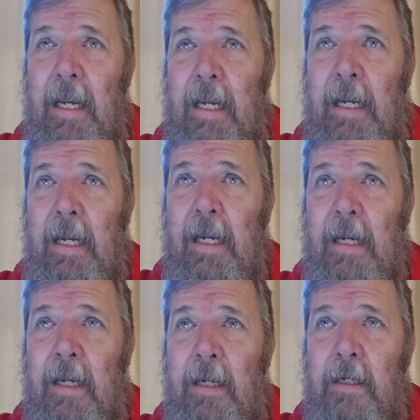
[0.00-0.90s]

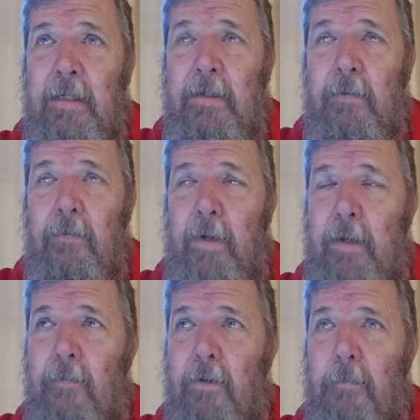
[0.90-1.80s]
and
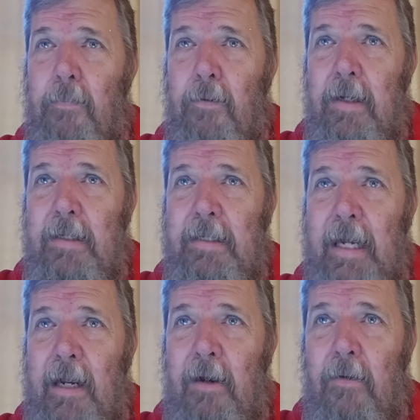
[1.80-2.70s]
we will put
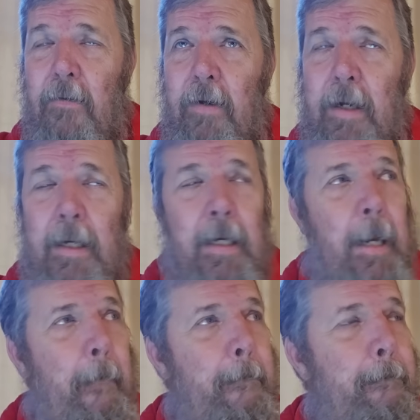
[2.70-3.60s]
down...